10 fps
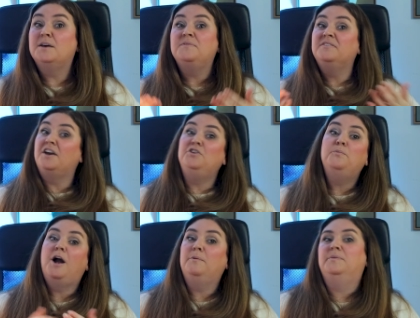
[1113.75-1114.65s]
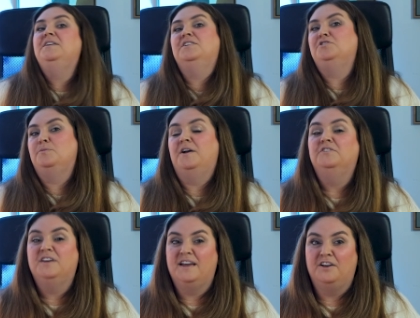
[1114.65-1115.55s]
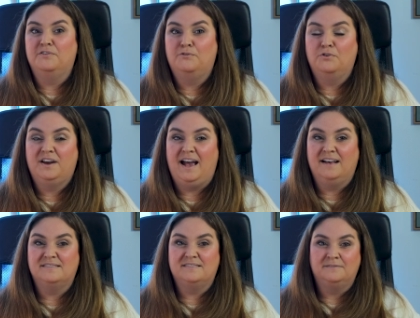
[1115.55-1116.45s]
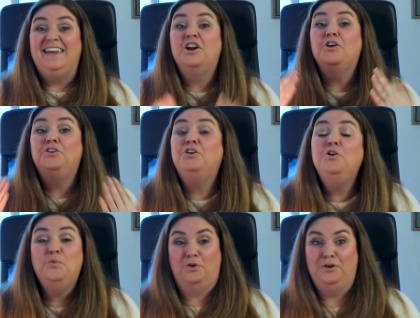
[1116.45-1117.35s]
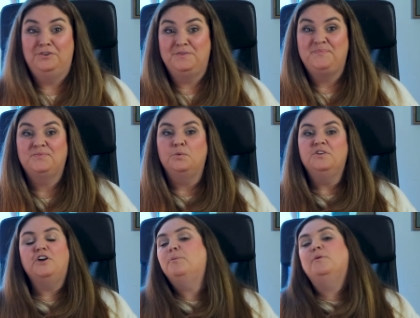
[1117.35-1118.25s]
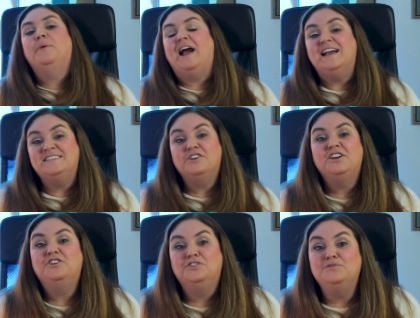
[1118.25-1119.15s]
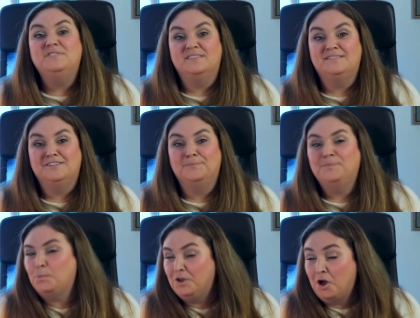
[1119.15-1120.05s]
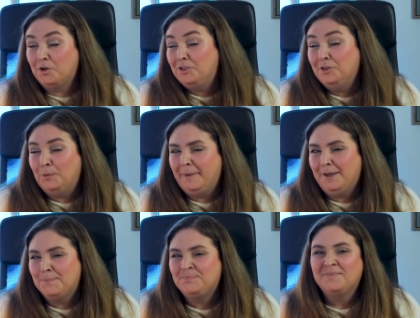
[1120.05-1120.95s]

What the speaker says: something that you probably could do by looking at your forecast. In our new world, with our proprietary clue system, we call Clueby,